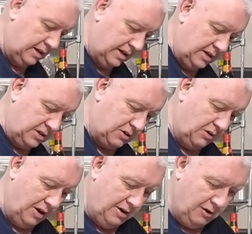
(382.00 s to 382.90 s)
and it's
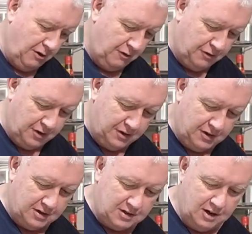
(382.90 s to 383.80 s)
going over the
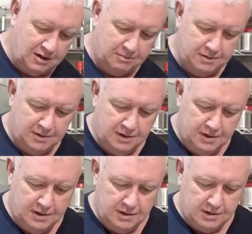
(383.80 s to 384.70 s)
top.
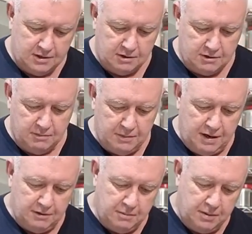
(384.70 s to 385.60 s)
So come down
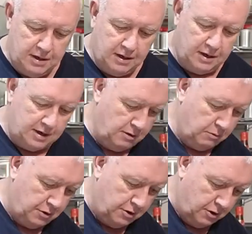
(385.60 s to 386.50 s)
the middle like you
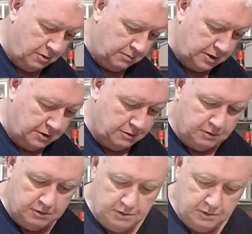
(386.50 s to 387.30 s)
would normally do.